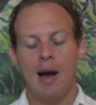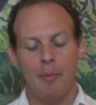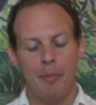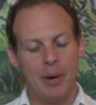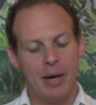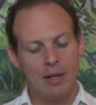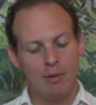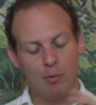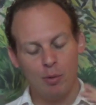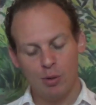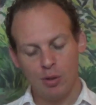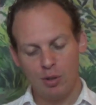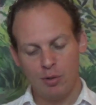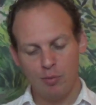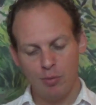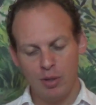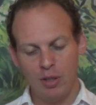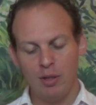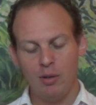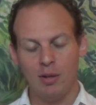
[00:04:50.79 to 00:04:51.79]
But
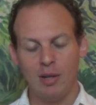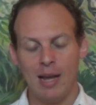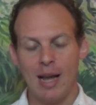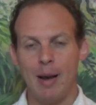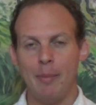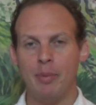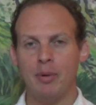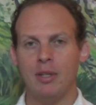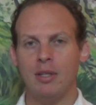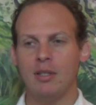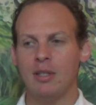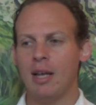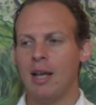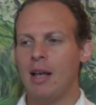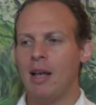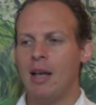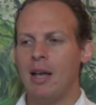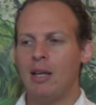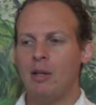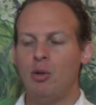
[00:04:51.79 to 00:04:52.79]
what's really going to happen is
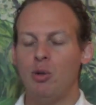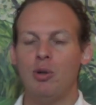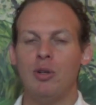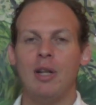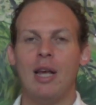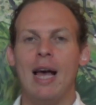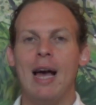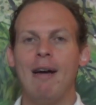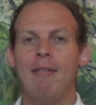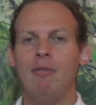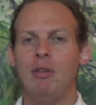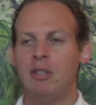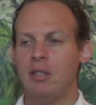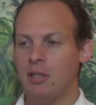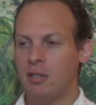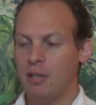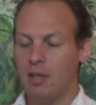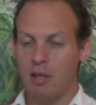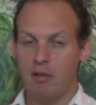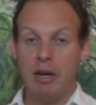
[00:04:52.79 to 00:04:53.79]
you're going to have this
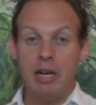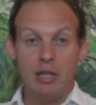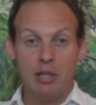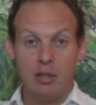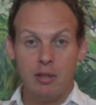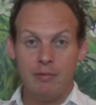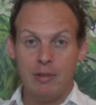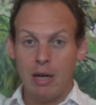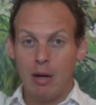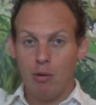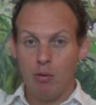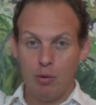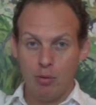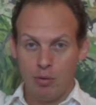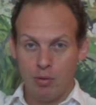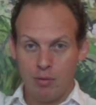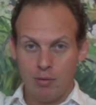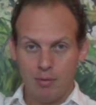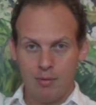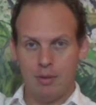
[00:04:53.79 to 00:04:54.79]
acceleration of
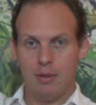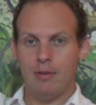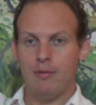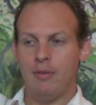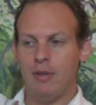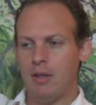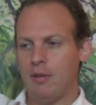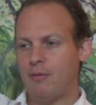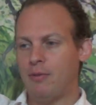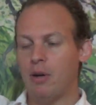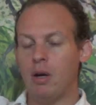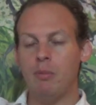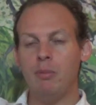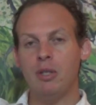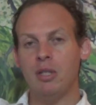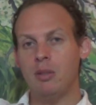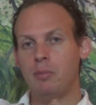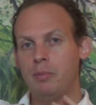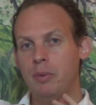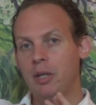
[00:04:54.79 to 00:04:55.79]
downloads from
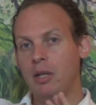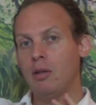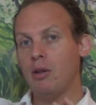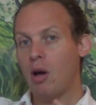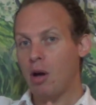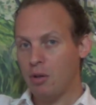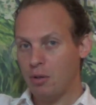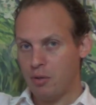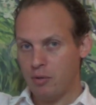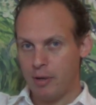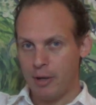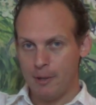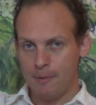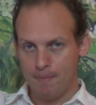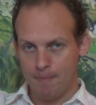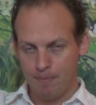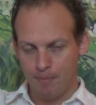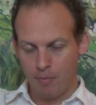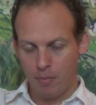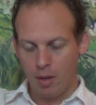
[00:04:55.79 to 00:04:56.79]
this big launch,
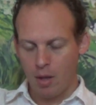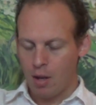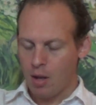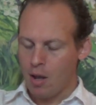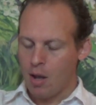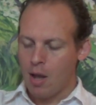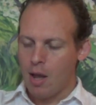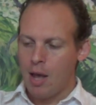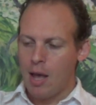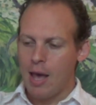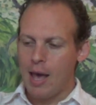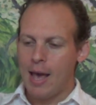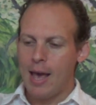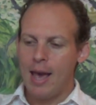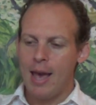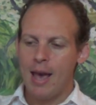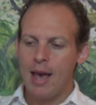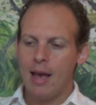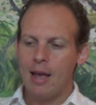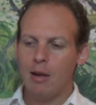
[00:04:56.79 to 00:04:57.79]
right?
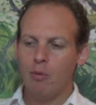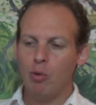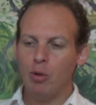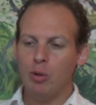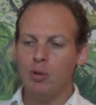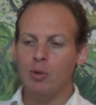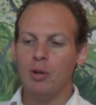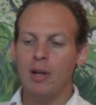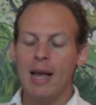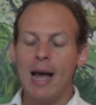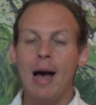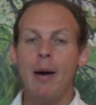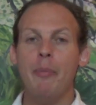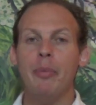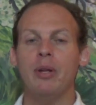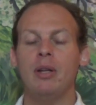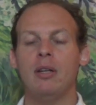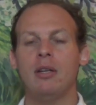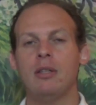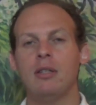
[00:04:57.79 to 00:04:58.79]
And what's going to
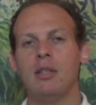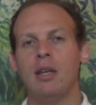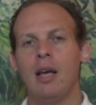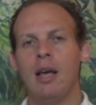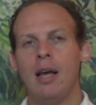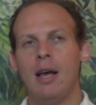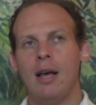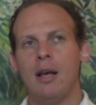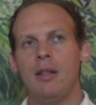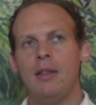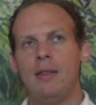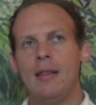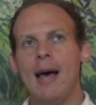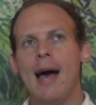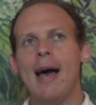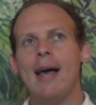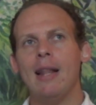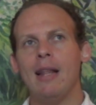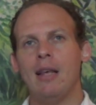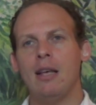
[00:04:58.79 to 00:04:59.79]
happen is
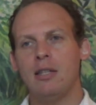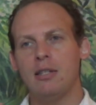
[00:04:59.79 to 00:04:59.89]
that